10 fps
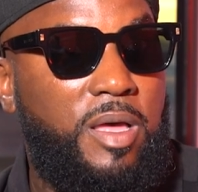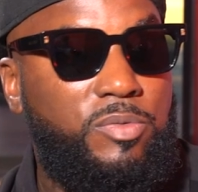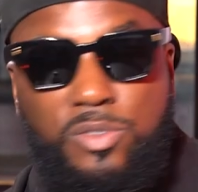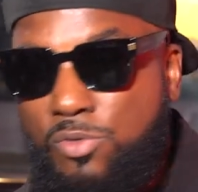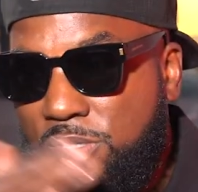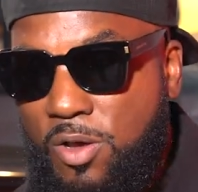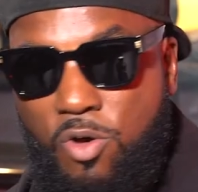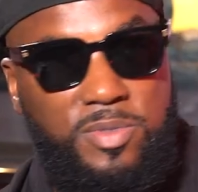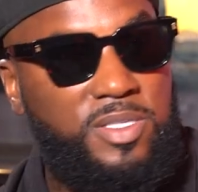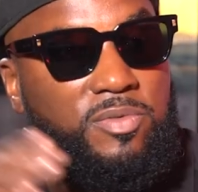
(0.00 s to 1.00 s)
I, I, was losing
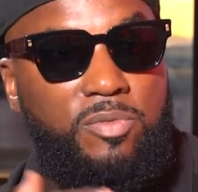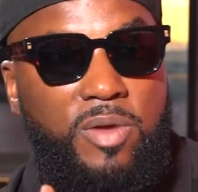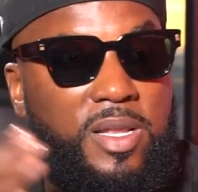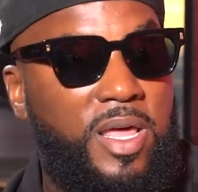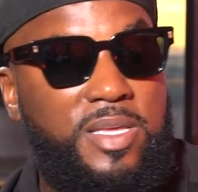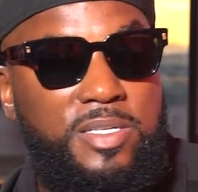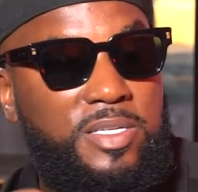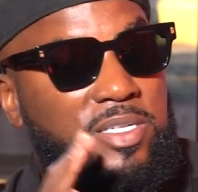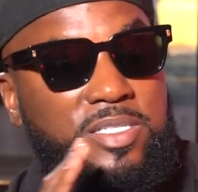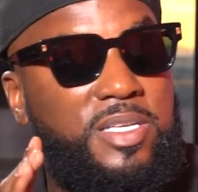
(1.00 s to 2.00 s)
homies left and right. Like it,
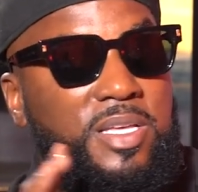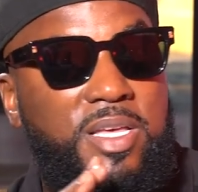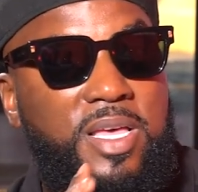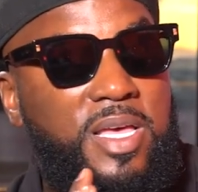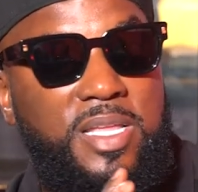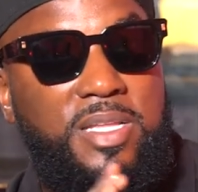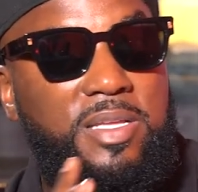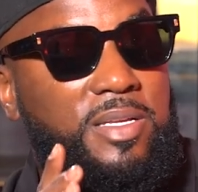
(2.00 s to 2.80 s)
it just. And, even